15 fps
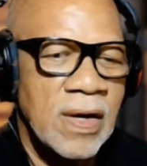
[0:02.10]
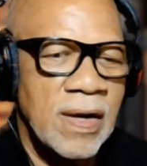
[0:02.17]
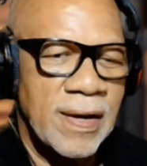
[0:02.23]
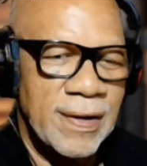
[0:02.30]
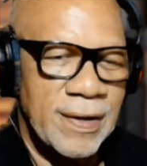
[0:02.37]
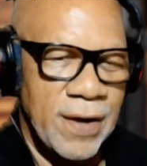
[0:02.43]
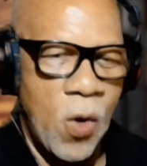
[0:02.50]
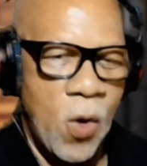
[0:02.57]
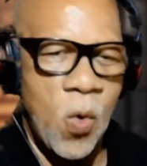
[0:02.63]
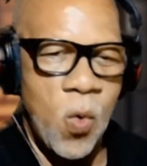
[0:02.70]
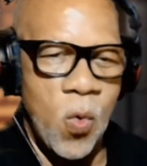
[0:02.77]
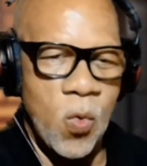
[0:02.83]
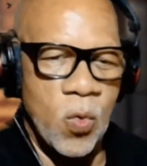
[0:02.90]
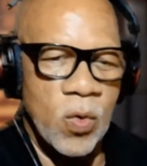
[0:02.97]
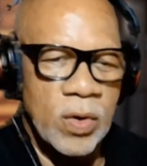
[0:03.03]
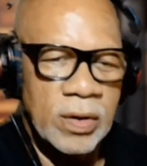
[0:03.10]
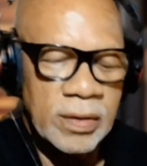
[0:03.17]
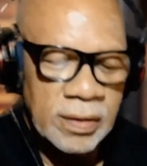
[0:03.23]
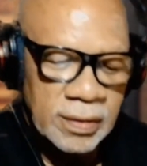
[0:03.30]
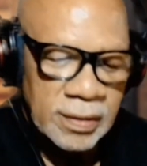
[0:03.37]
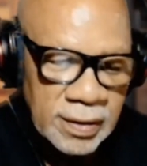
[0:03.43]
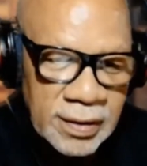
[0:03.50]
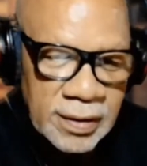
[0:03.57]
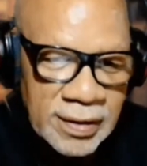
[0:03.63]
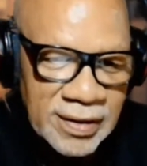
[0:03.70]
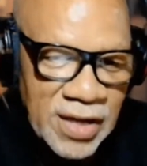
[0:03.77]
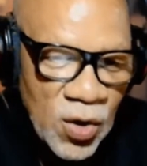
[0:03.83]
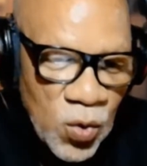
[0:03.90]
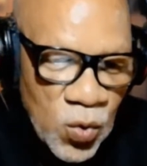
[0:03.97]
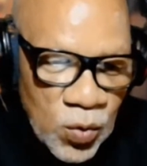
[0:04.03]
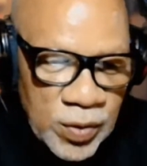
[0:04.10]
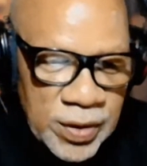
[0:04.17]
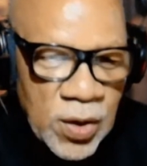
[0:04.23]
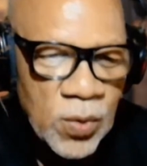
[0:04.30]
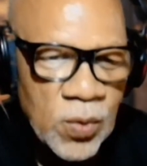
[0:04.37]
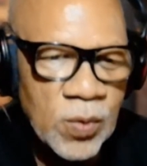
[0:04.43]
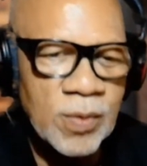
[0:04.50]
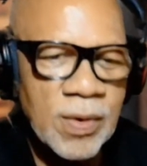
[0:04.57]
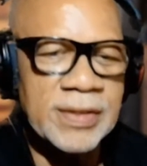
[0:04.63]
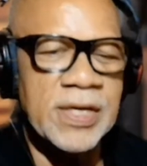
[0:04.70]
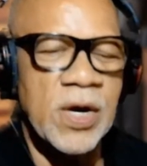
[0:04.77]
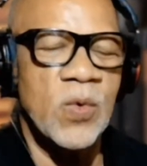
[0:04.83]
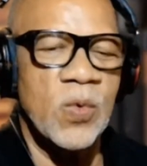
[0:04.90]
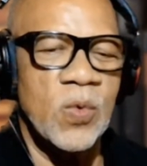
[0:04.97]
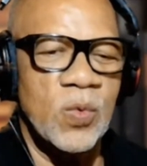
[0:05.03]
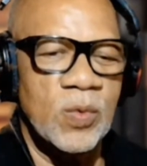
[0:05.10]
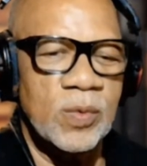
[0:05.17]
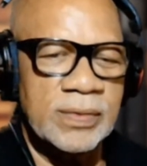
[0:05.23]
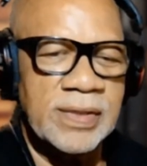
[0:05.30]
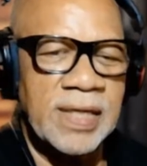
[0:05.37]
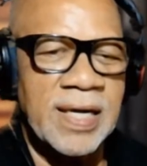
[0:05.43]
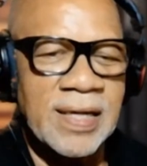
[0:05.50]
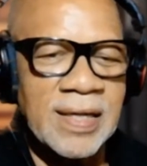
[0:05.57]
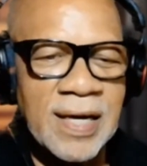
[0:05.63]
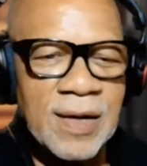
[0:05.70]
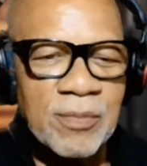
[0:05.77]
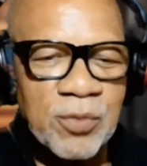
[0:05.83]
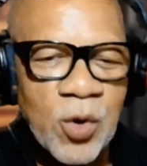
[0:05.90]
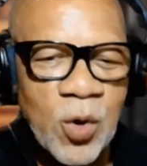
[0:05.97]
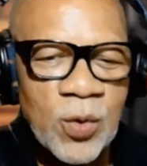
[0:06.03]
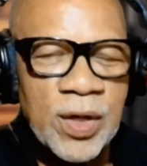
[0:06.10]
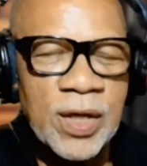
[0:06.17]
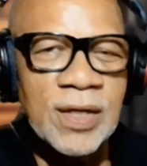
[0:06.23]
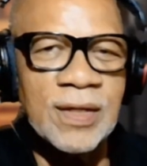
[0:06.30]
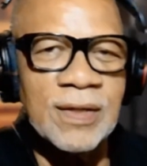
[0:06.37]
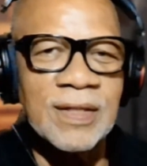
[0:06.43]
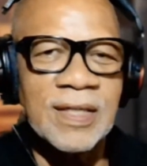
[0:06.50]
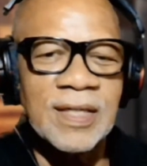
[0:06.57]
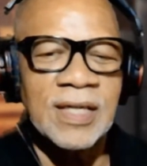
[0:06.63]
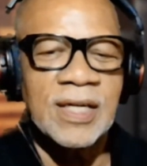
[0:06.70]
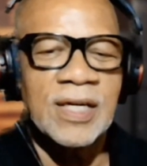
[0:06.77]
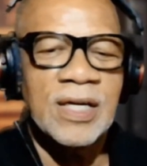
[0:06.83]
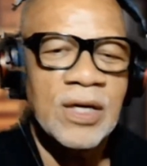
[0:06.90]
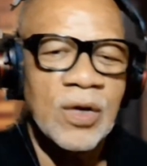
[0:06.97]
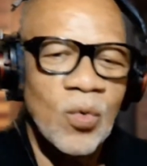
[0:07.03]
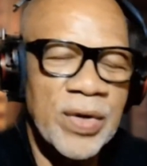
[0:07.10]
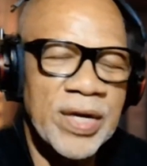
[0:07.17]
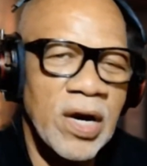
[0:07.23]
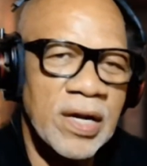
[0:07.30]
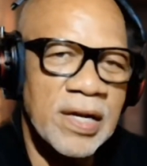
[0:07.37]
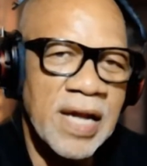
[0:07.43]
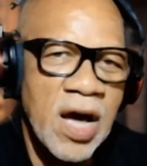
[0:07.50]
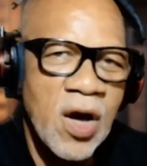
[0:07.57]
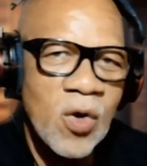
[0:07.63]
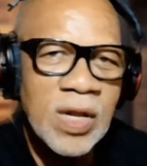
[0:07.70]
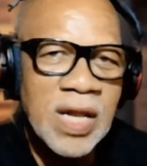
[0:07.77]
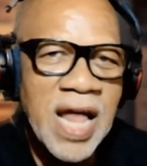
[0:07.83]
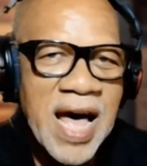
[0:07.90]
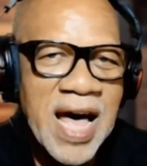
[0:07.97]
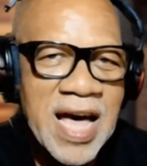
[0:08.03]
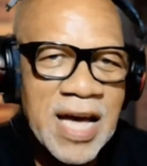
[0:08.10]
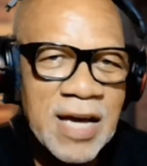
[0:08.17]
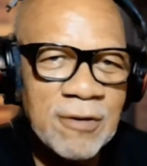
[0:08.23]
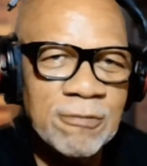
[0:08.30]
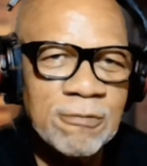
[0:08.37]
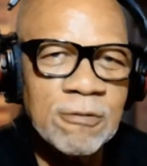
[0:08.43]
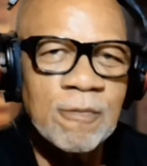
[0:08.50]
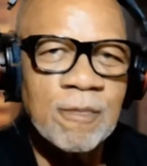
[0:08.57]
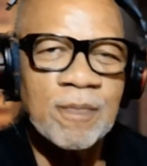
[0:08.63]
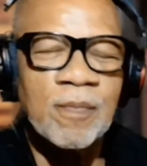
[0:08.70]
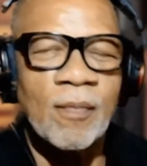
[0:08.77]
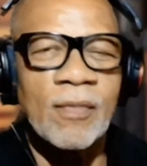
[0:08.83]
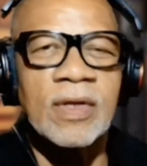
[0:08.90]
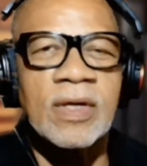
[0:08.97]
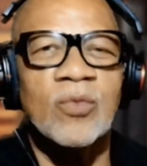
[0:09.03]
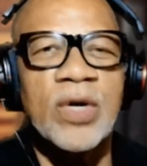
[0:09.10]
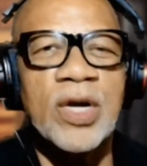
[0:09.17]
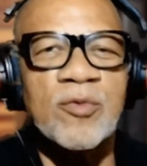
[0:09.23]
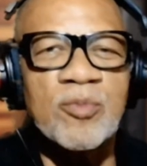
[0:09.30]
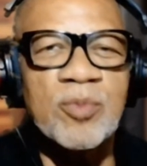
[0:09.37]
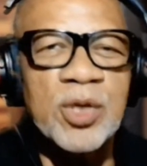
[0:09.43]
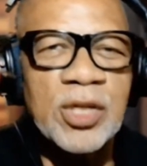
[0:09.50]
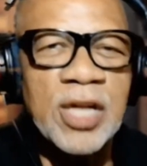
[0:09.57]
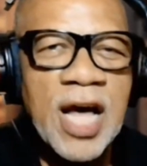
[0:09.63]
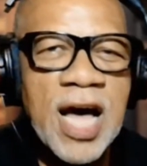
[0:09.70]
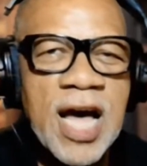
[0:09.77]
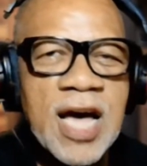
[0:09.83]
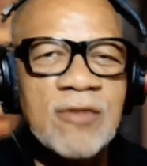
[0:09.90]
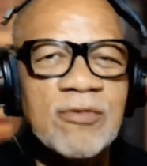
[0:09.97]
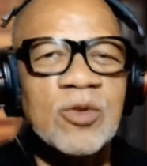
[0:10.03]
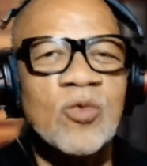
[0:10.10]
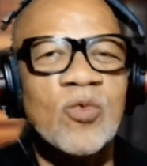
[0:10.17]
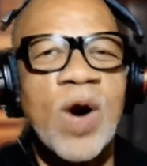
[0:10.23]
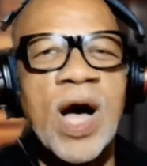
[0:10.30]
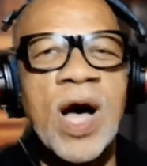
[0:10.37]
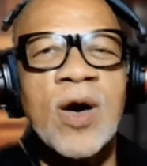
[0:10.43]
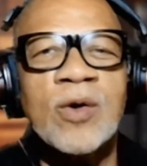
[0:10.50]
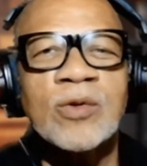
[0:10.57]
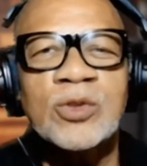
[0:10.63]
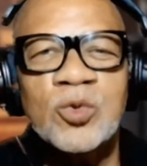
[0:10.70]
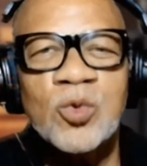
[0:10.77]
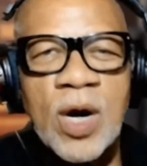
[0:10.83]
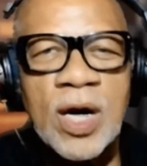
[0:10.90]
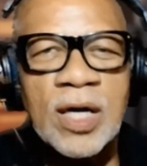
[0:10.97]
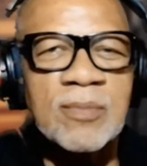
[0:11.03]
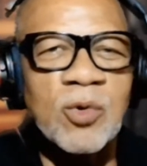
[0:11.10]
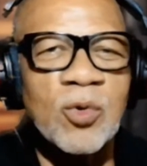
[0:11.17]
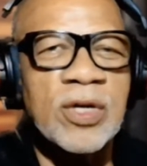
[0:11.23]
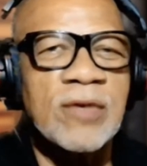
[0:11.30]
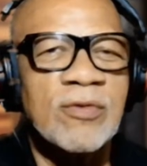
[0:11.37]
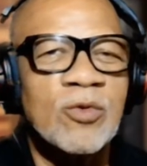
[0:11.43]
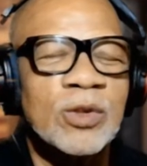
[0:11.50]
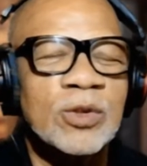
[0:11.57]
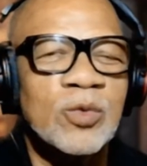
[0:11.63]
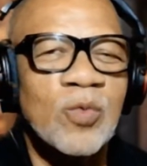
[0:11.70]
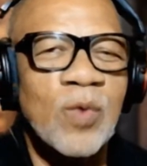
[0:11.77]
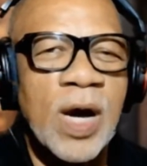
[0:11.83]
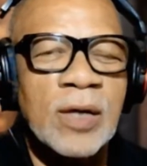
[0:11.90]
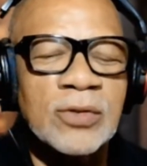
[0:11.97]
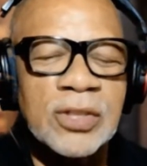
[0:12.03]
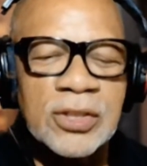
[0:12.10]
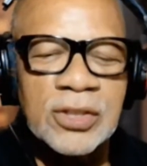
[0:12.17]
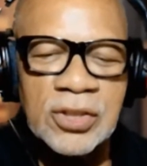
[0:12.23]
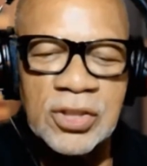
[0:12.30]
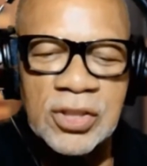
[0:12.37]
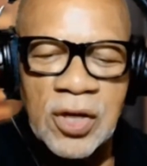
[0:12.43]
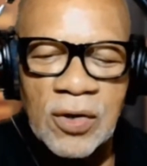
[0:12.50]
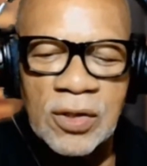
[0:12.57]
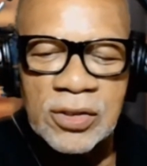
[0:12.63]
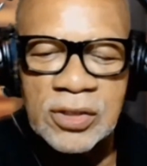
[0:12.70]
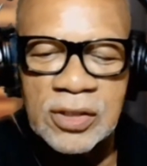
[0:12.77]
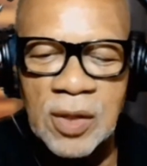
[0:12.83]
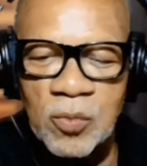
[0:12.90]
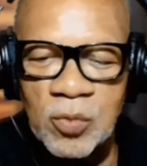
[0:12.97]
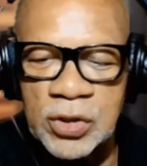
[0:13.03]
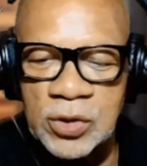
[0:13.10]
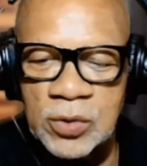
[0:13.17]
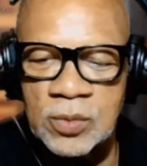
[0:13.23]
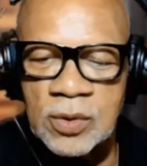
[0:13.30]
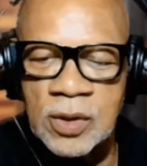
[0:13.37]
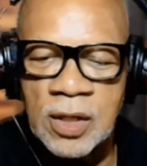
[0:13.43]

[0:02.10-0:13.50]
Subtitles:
Yo, yo, Dan Land Pro here. We are now live. We haven't been live in a while. You know, I come on here every once in a while just to share a little something with you.